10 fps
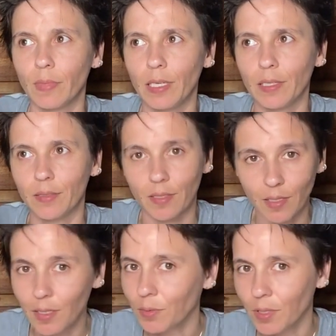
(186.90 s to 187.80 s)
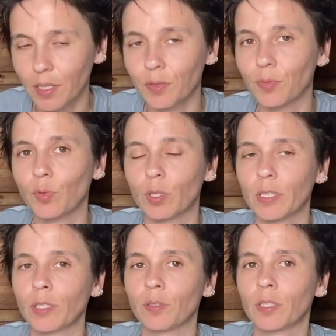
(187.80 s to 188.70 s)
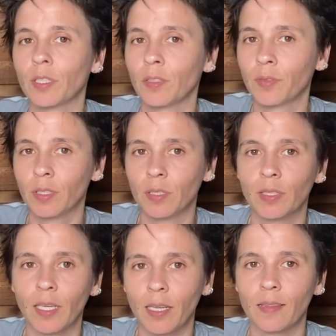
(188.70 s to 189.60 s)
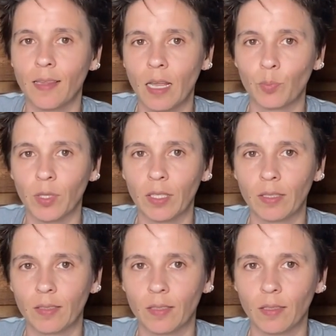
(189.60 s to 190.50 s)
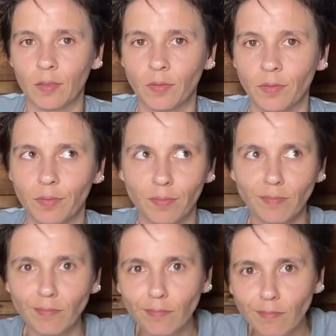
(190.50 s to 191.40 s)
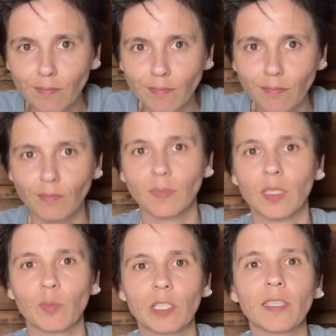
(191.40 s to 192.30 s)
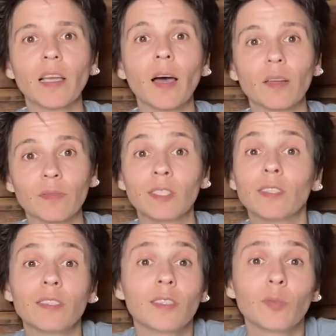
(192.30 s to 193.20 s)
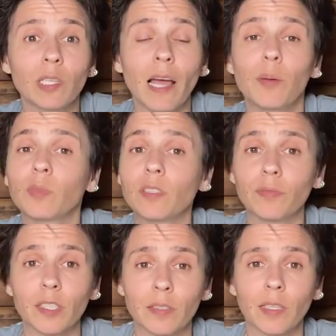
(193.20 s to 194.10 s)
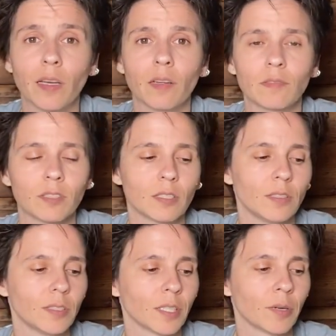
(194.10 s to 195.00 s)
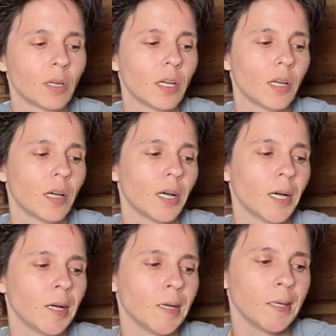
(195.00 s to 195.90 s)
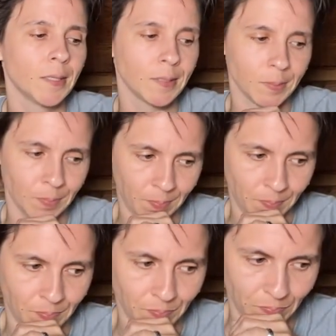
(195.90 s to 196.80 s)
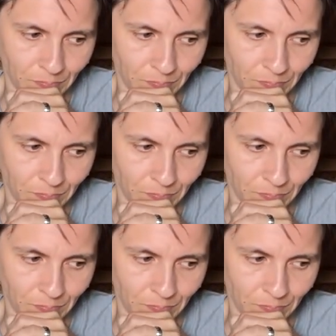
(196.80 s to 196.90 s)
it seems like you're forcing yourself to stay in that place of let me stay out of it let's see what happens if i stay out of it you know um